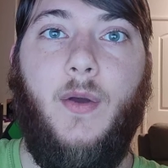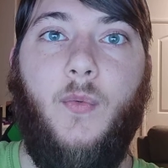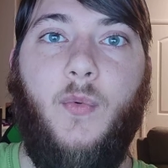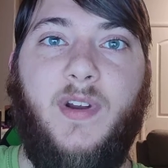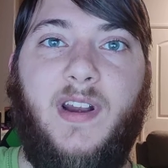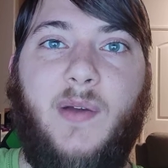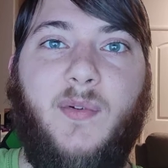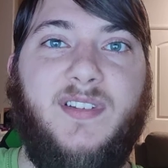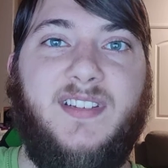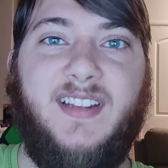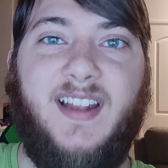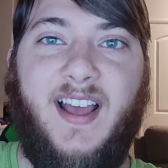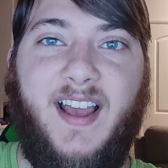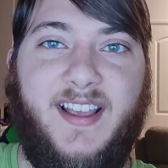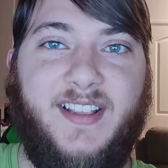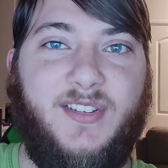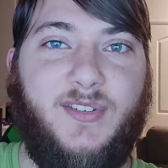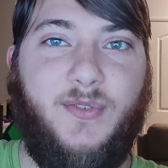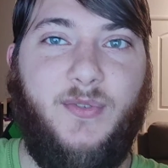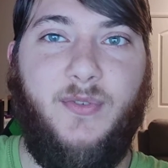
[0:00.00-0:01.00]
When I was in
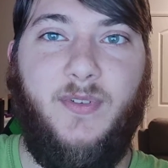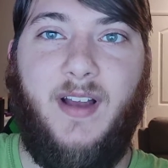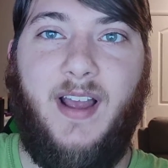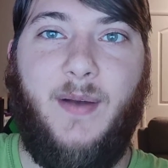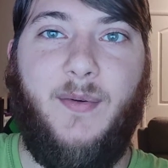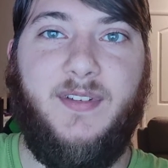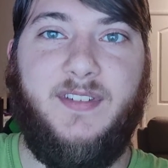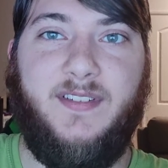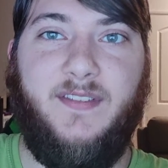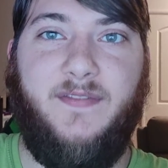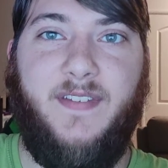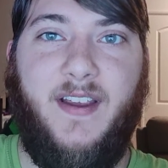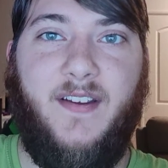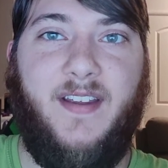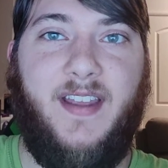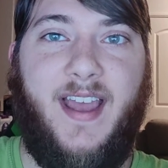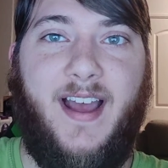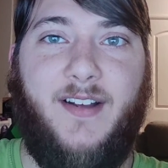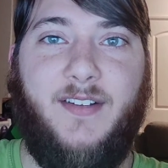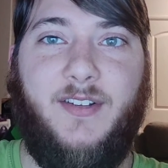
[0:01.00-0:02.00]
high school, I was a
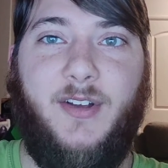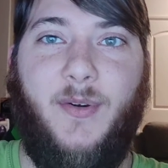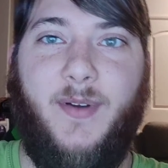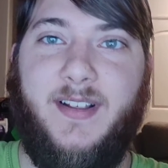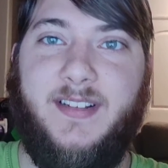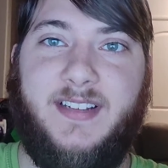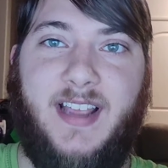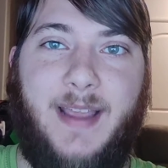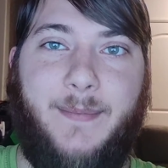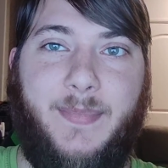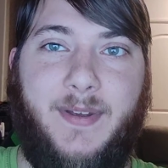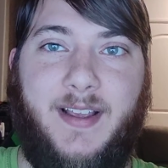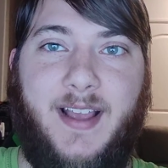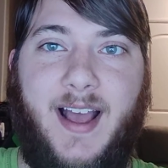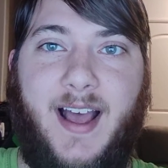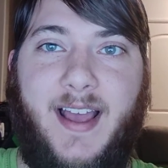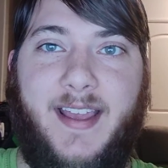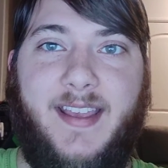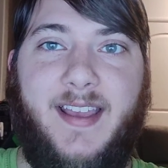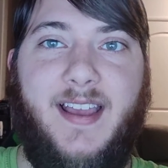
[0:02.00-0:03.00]
very outgoing type of
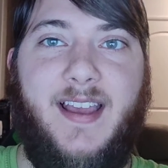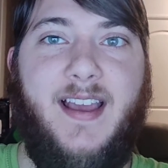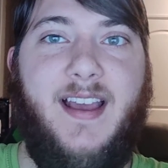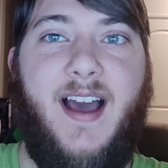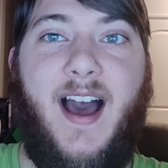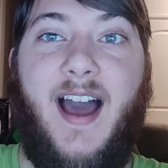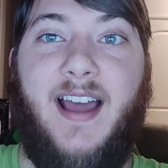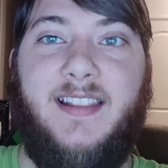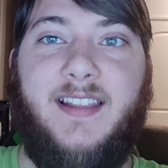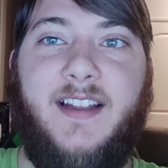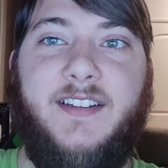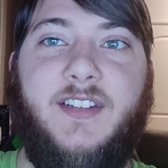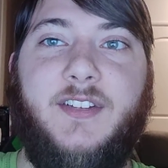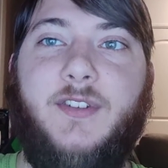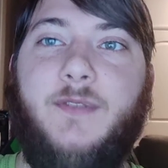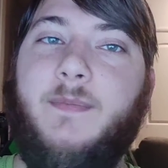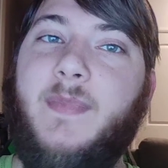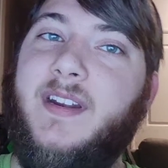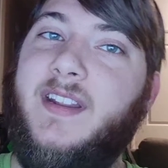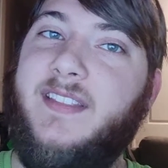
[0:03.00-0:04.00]
guy. I liked to
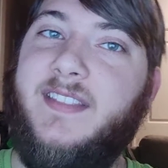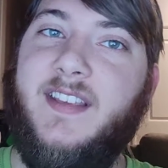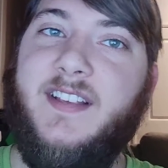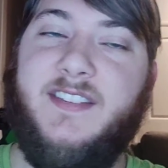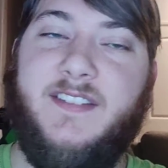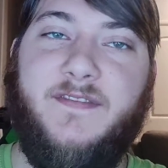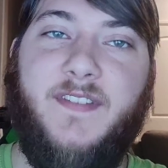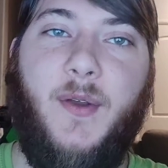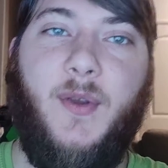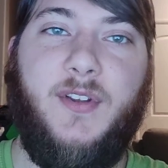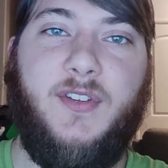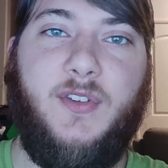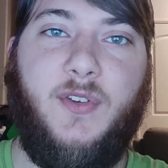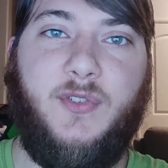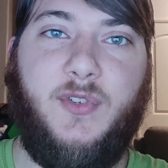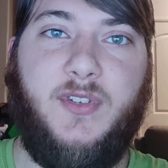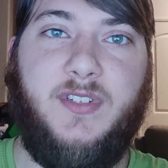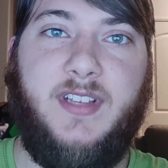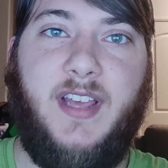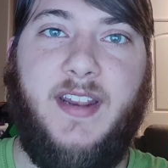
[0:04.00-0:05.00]
do many things in very
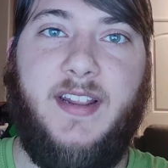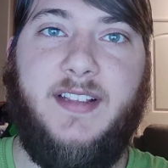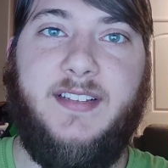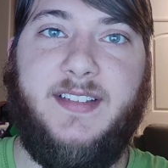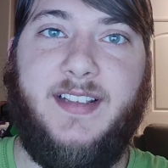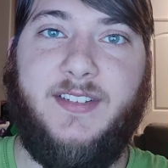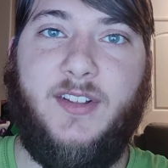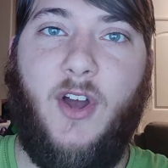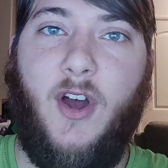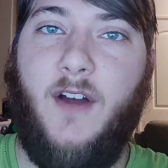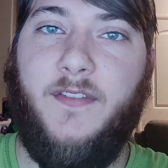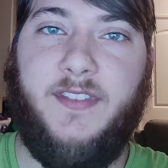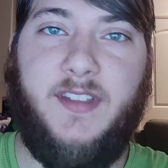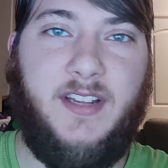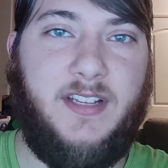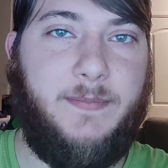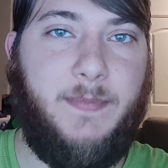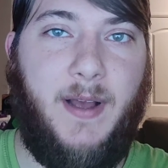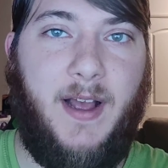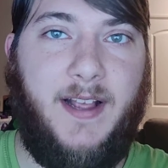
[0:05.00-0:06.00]
social settings as often
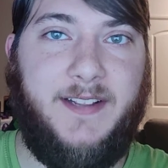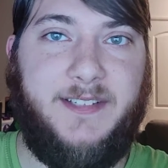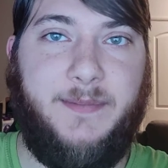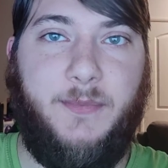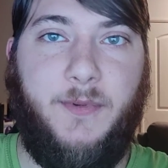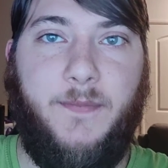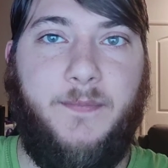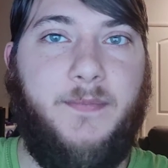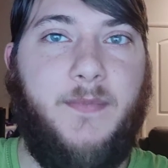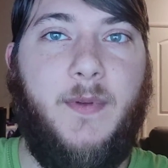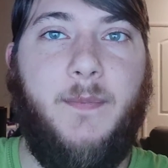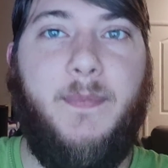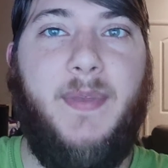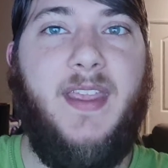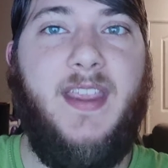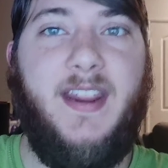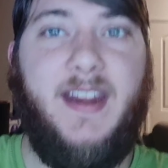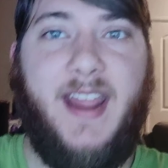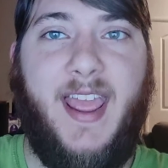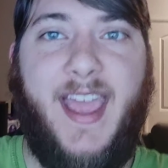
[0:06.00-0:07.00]
as possible.
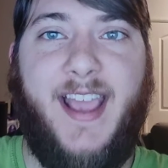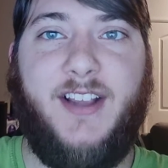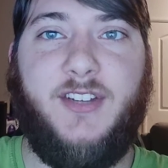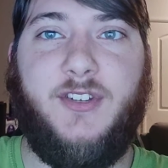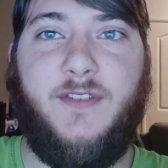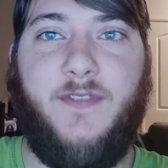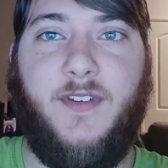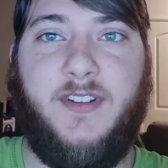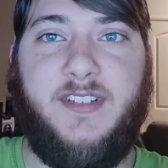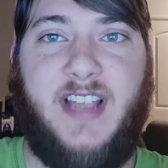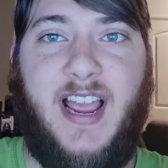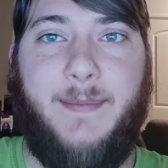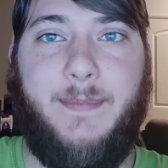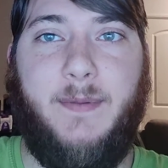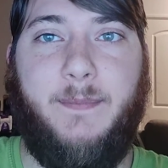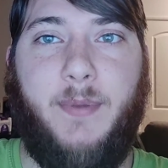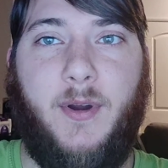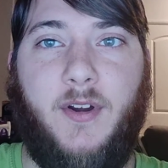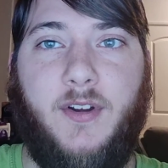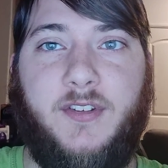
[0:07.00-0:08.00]
Being an extrovert type
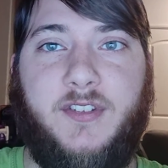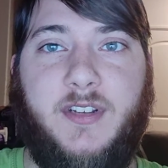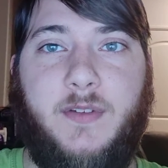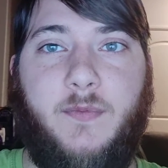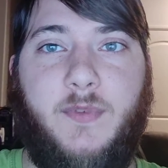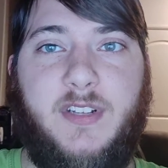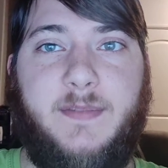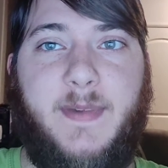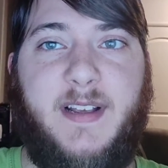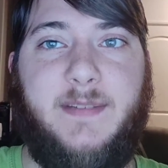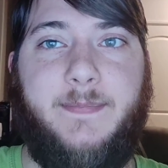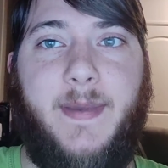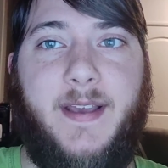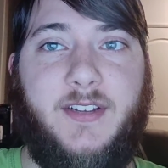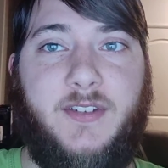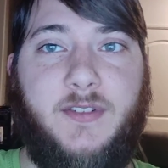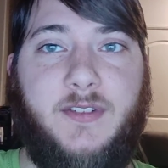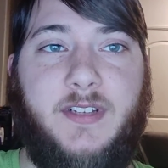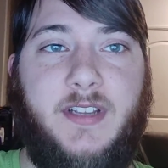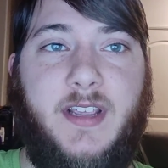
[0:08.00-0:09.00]
of person was my
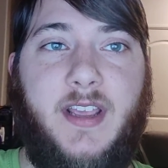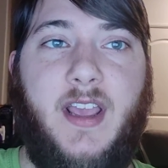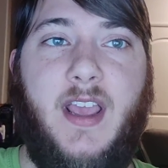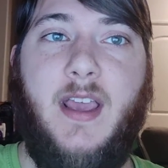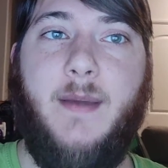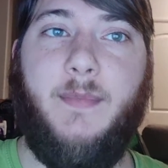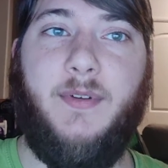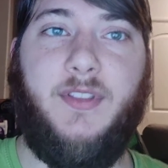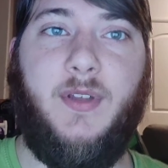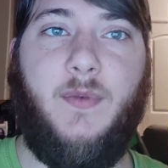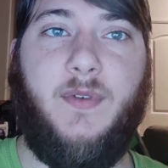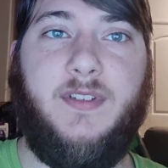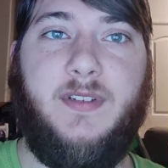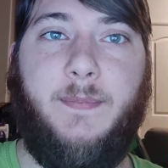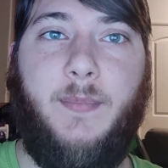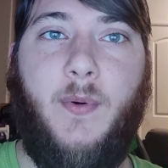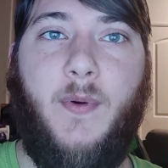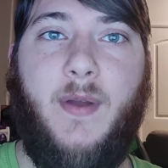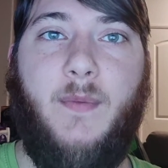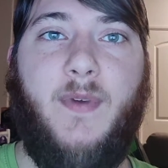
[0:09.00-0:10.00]
specialty, but there was
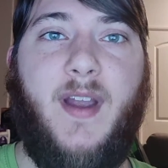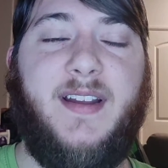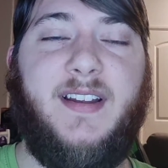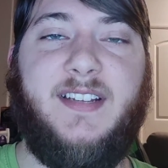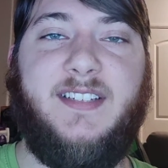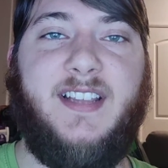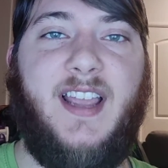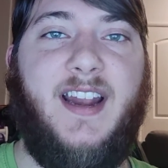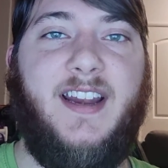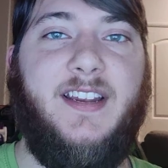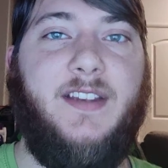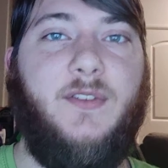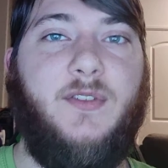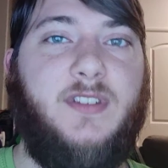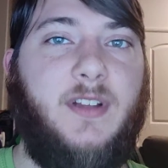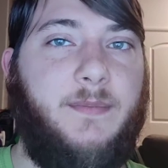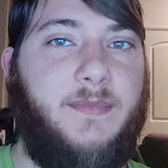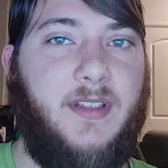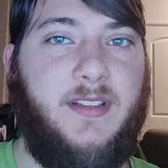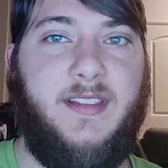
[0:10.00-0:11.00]
a point where I decided to do
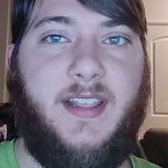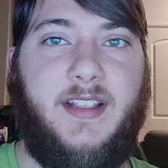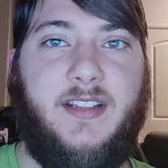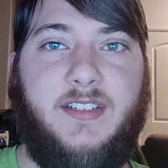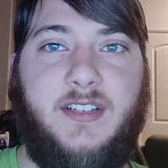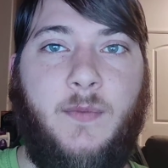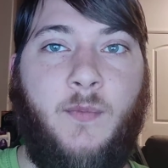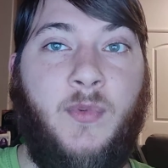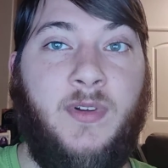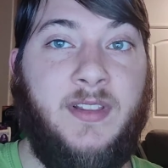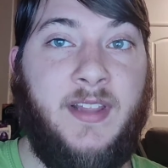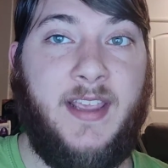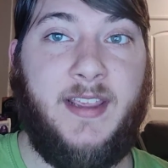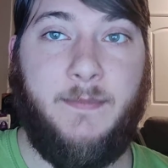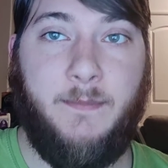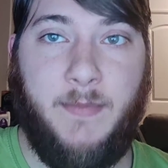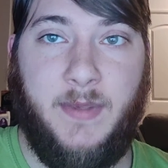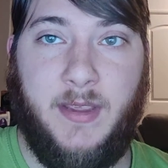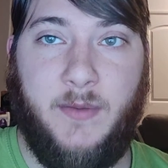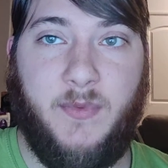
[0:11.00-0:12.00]
something that someone like
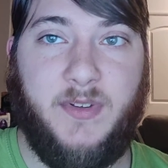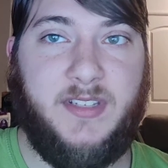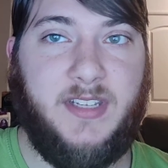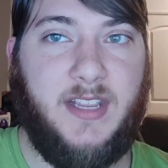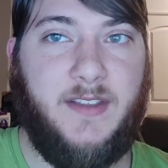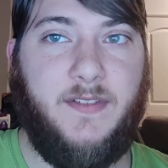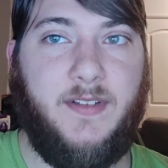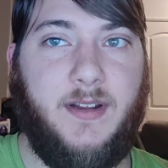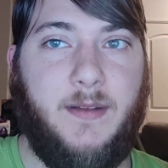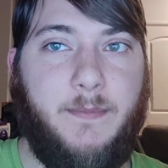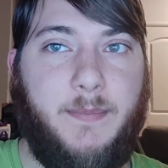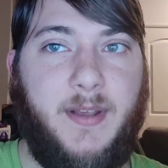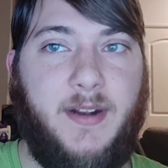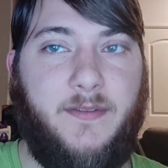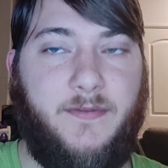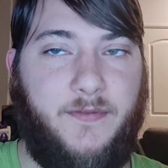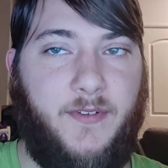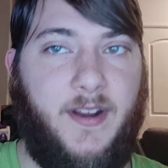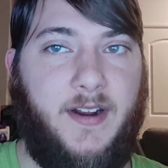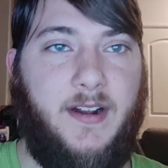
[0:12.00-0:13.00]
me was even a bit
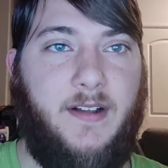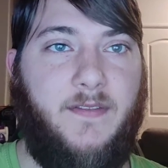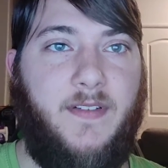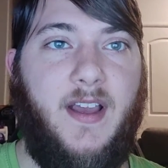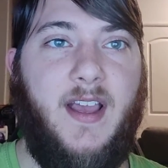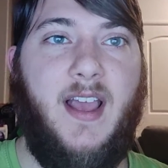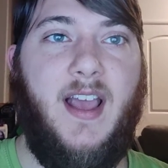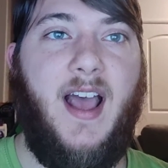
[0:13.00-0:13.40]
afraid of.